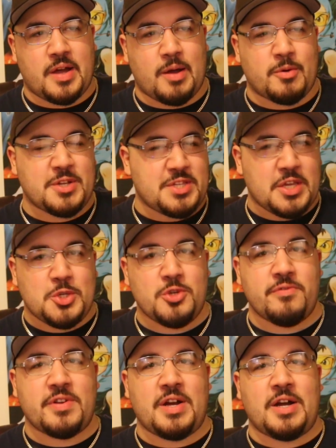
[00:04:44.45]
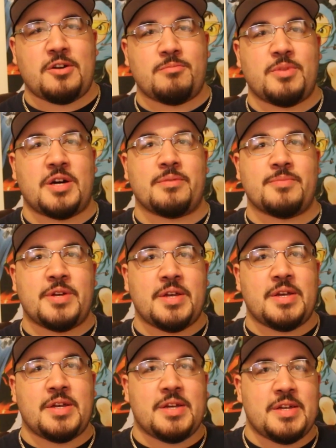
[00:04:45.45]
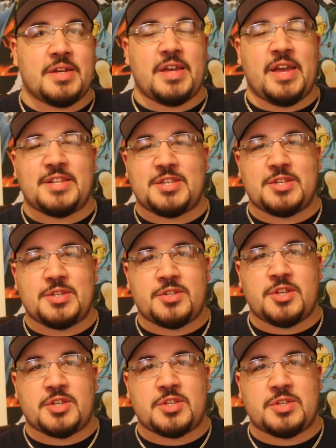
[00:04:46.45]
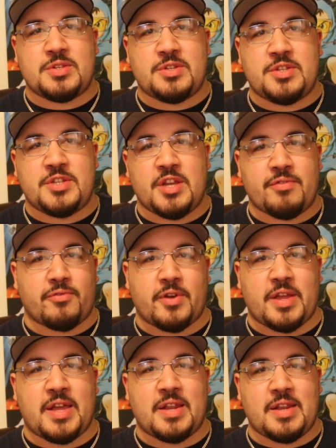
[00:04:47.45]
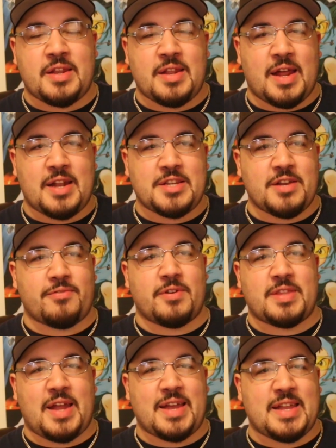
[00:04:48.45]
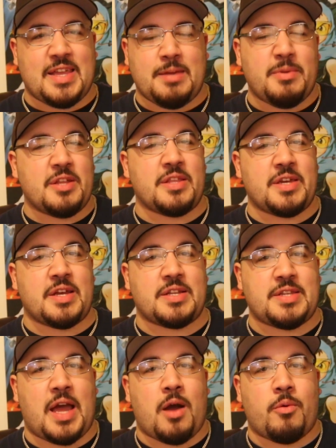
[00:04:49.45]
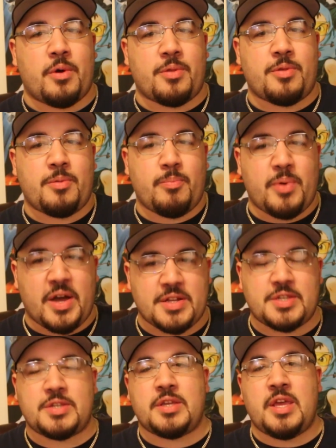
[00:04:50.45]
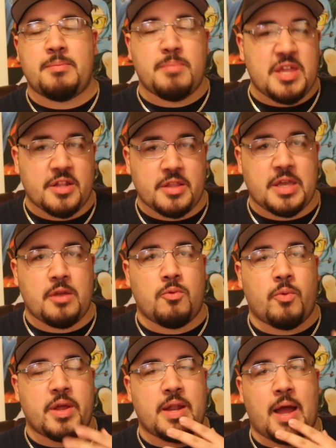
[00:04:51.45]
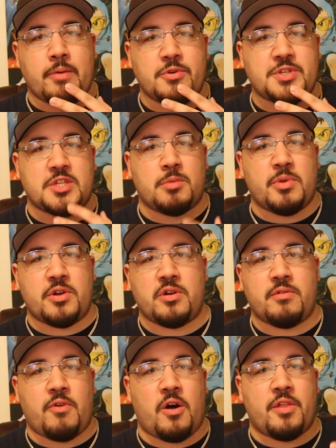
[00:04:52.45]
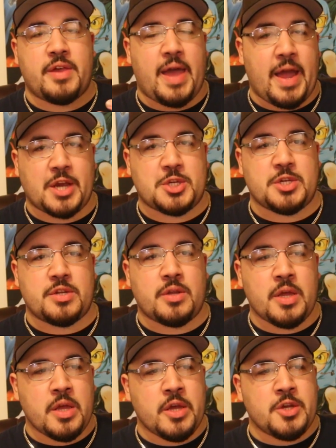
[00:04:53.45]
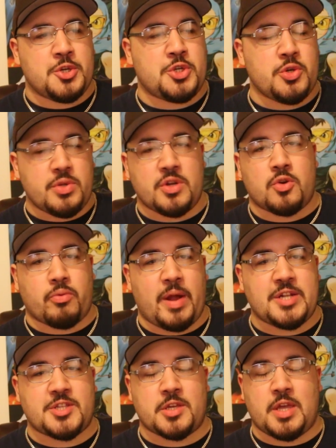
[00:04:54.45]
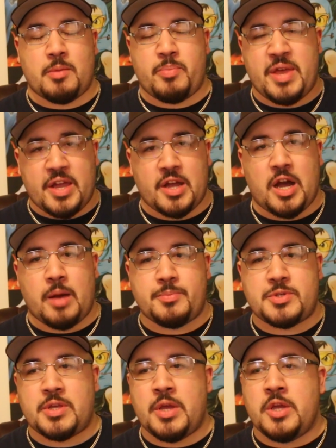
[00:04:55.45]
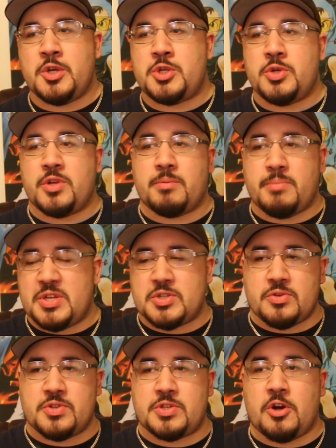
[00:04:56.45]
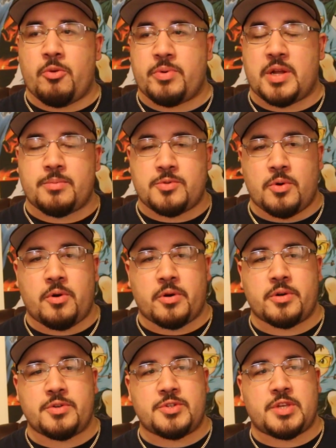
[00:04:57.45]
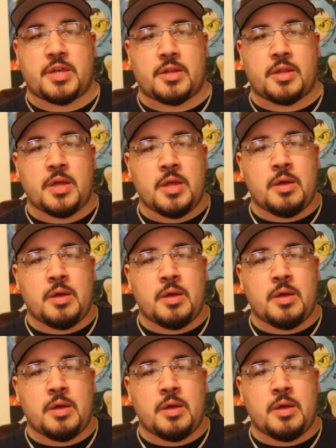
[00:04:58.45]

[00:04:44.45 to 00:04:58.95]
I want to say juvenile, but it's just different, and not a different that I can immediately get down with. But admittedly, when I was in the middle of all the action, shooting crates that get pickups, shooting missiles to open up doors, and